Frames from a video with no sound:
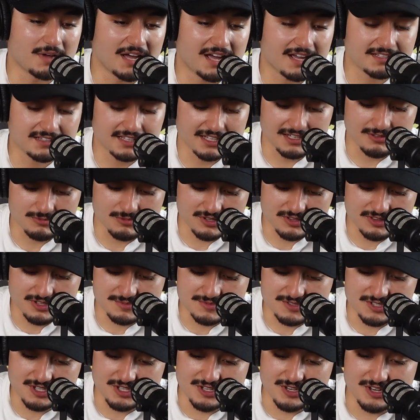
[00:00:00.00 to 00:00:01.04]
back, Lad, and welcome
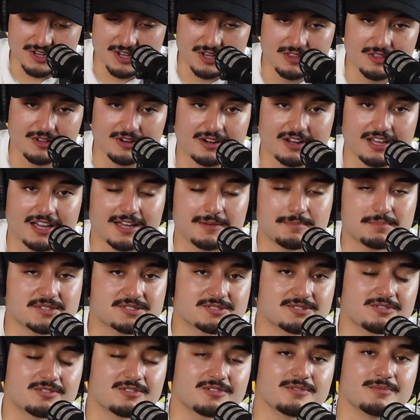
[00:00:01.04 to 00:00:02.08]
to another
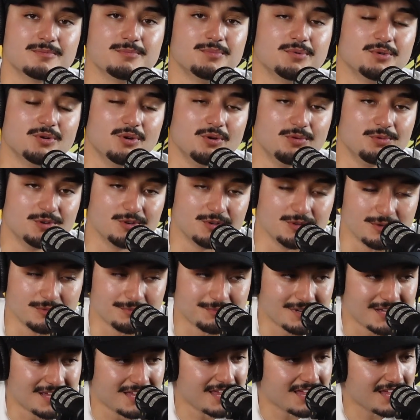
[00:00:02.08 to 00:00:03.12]
episode of the Bull
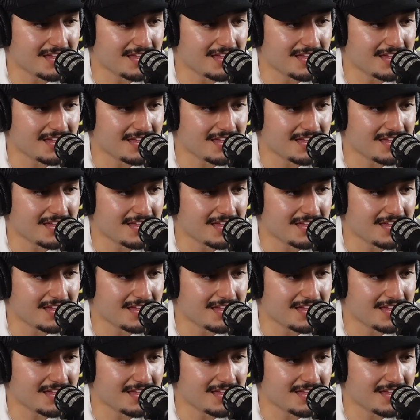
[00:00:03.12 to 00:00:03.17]
Room.